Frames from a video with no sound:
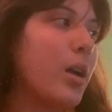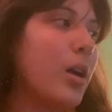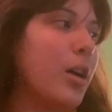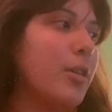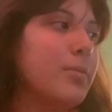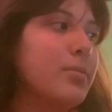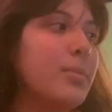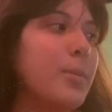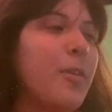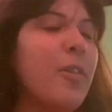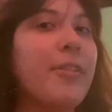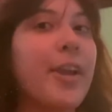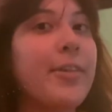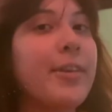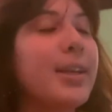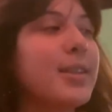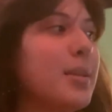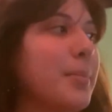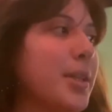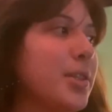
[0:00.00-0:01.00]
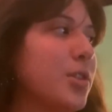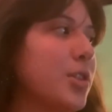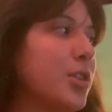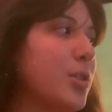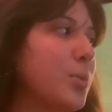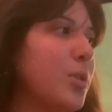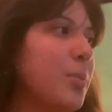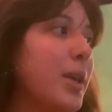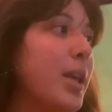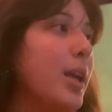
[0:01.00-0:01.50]
varying semesters would
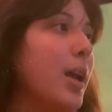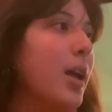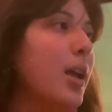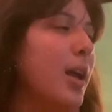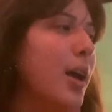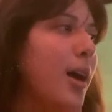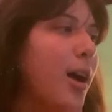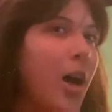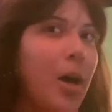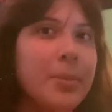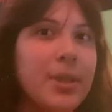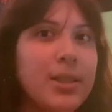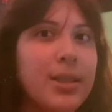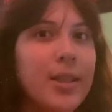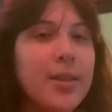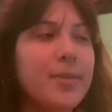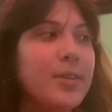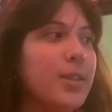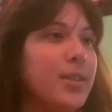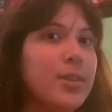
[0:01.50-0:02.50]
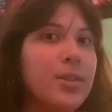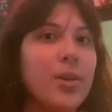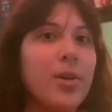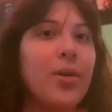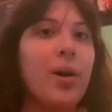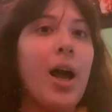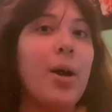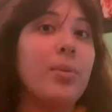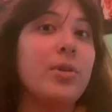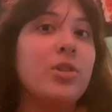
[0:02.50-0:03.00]
be optatives, so I
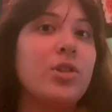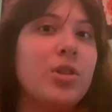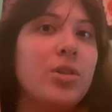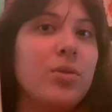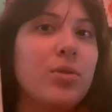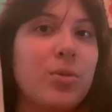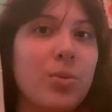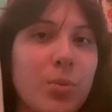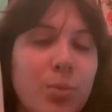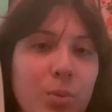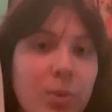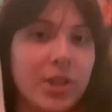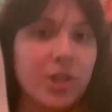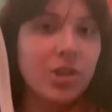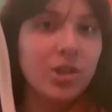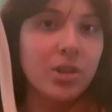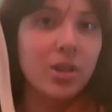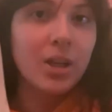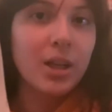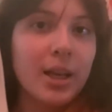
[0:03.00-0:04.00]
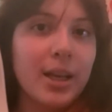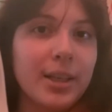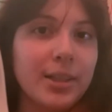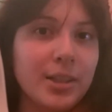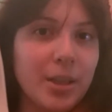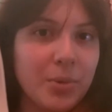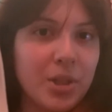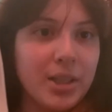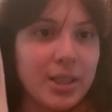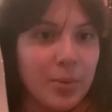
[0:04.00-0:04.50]
would choose which subject
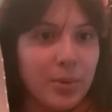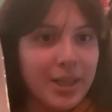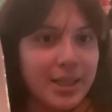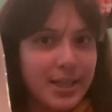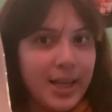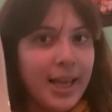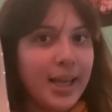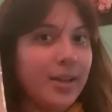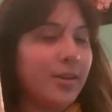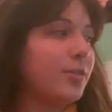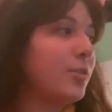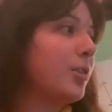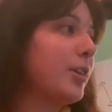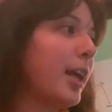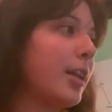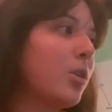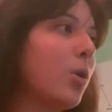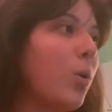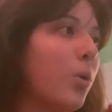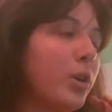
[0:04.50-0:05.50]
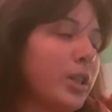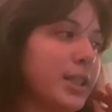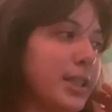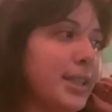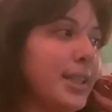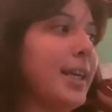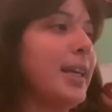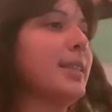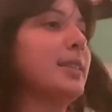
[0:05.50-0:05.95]
I want to take for that course, and